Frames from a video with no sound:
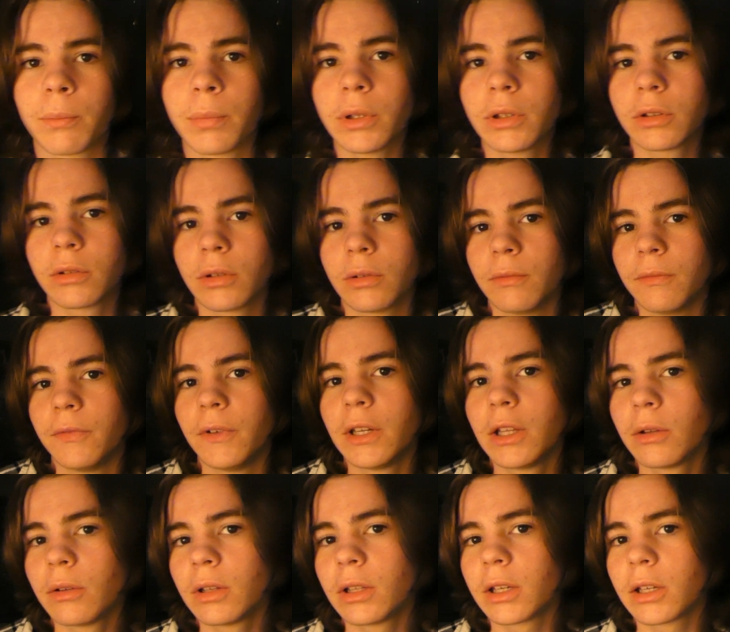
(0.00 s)
Put the
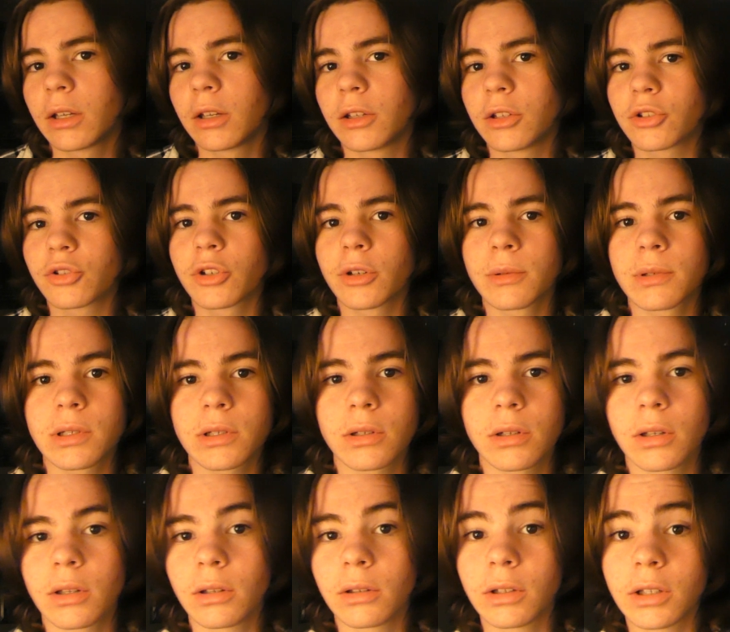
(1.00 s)
video link in the
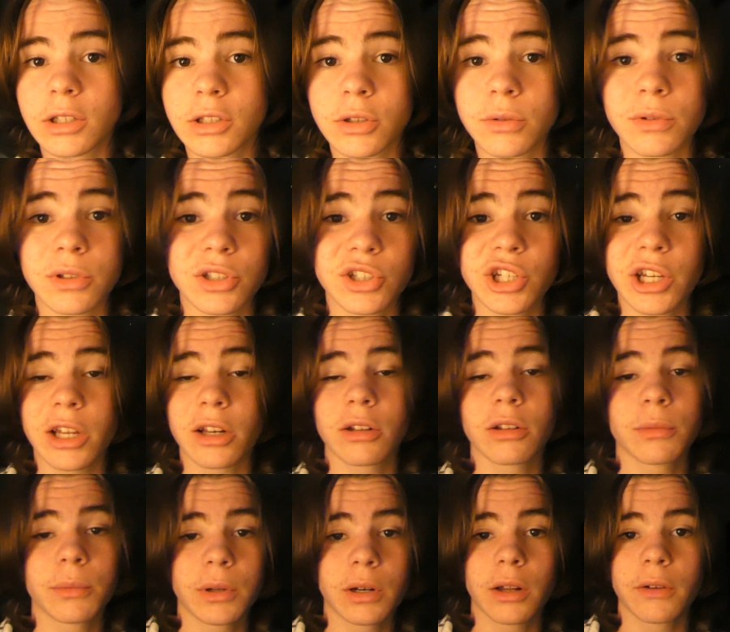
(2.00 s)
description, links to his channel
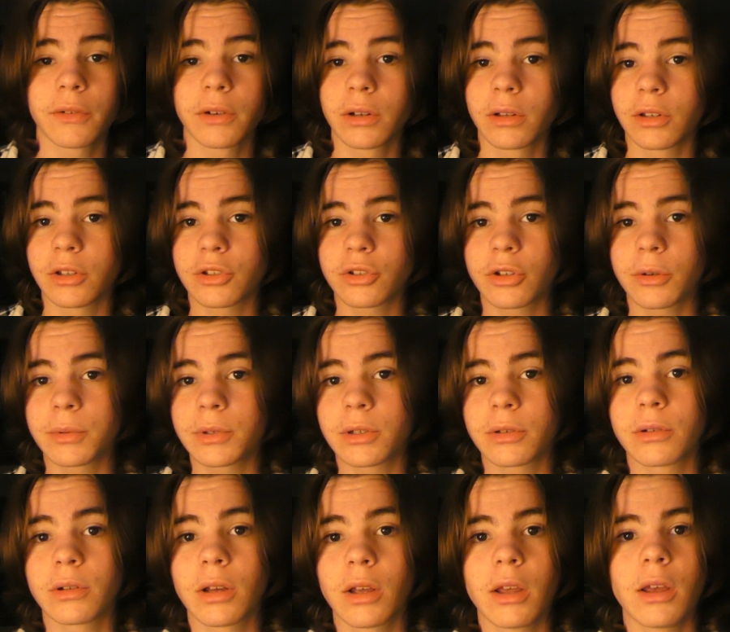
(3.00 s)
and whatever in the
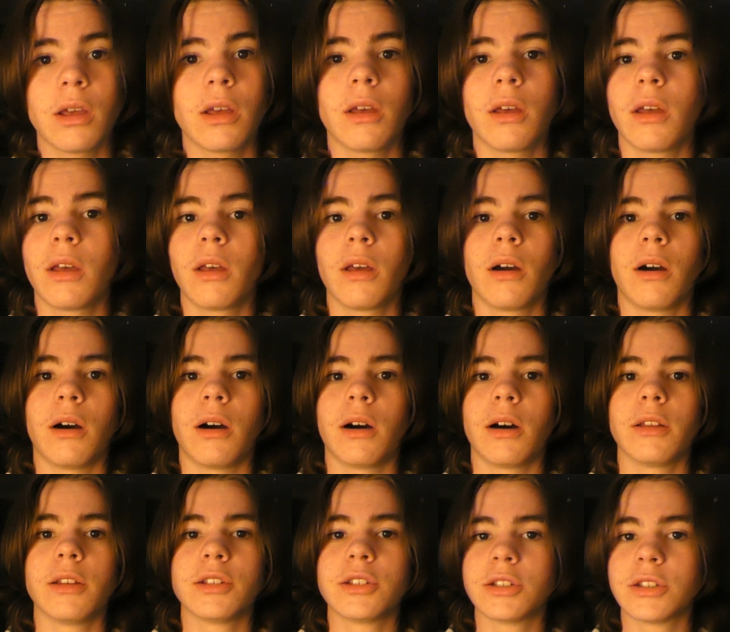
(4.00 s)
description.
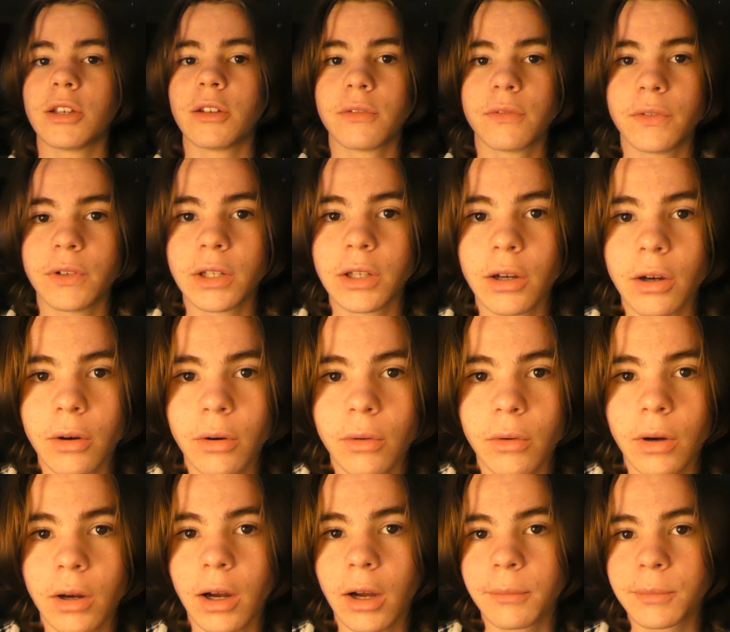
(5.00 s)
Uh, this is his video.
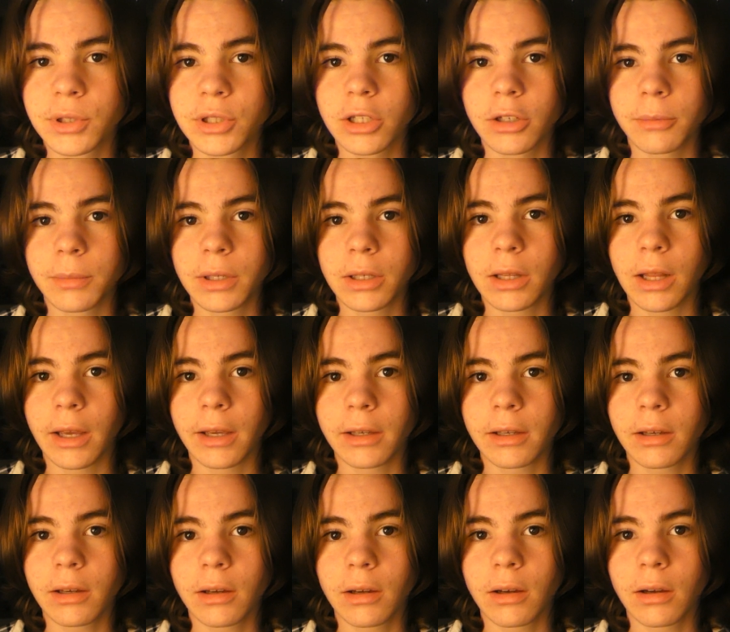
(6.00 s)
I'm just going to be
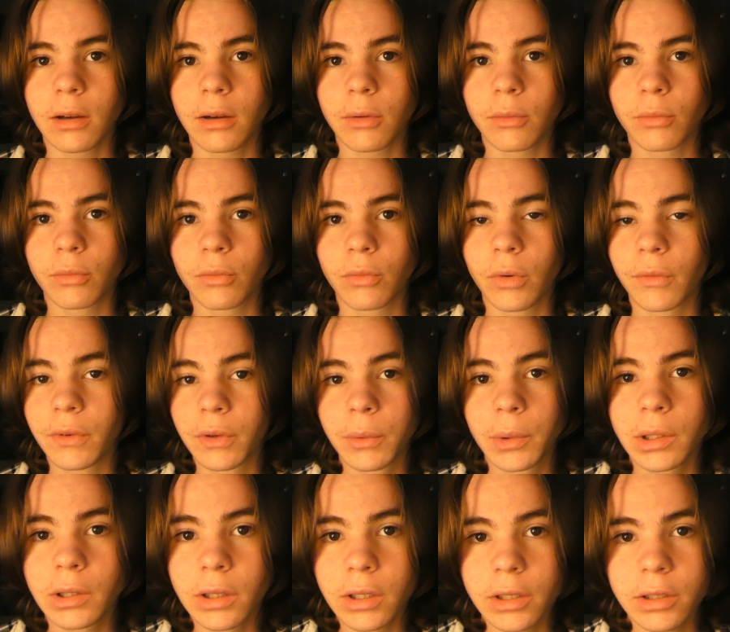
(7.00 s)
like
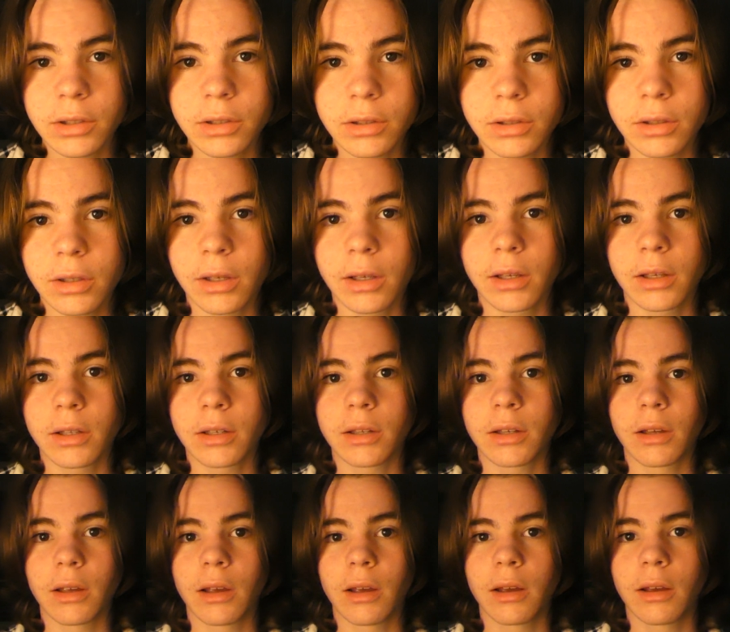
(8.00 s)
reviewing this and
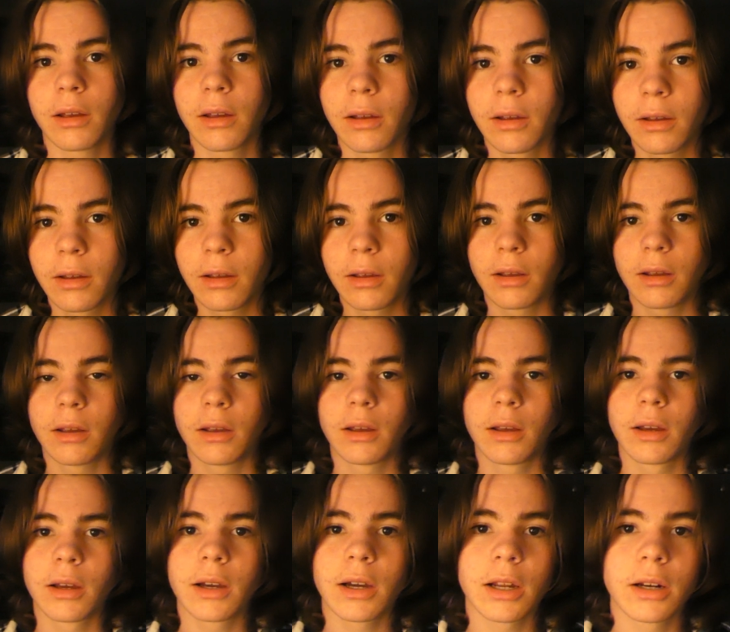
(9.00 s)
uh,
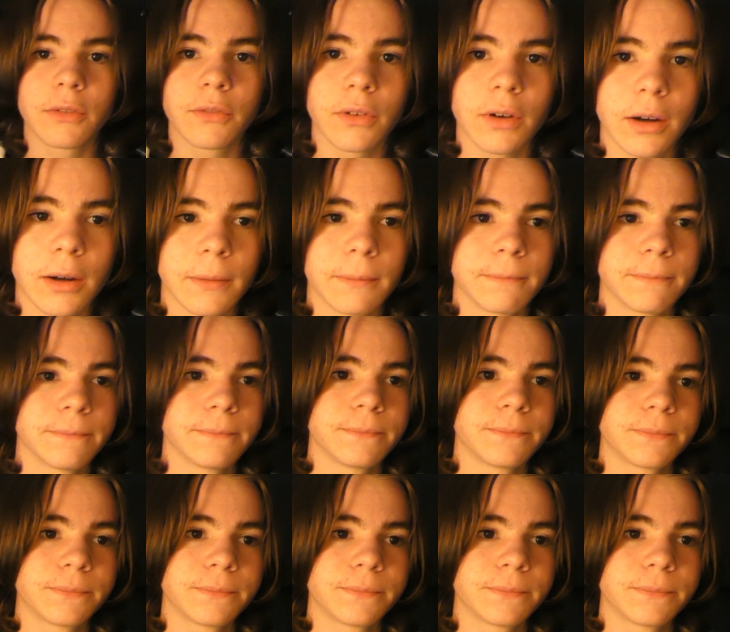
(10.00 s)
kind of um,